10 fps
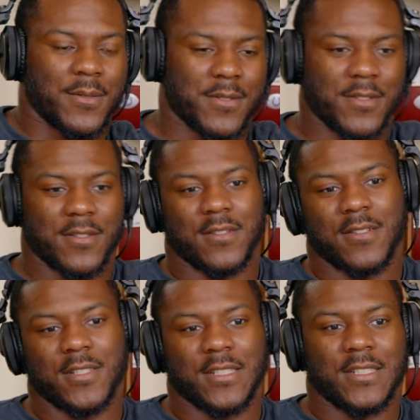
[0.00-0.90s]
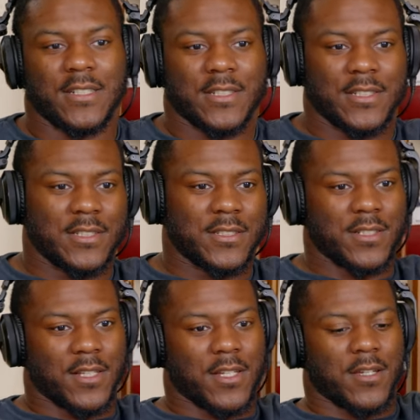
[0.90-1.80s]
For sure. Dang.
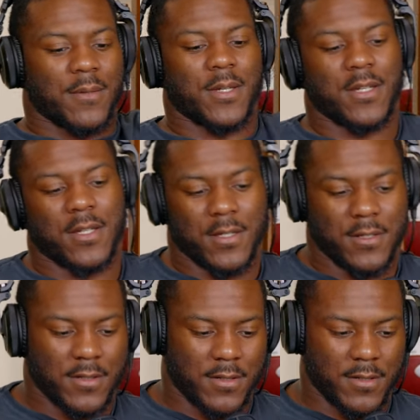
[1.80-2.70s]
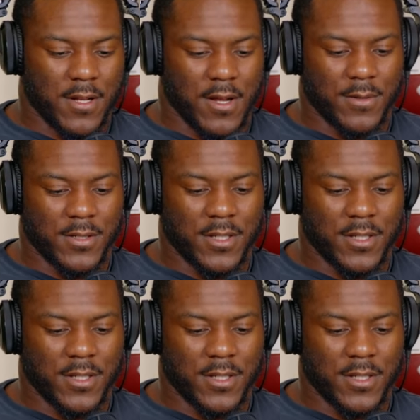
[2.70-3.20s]
That's crazy. Man. No, that was a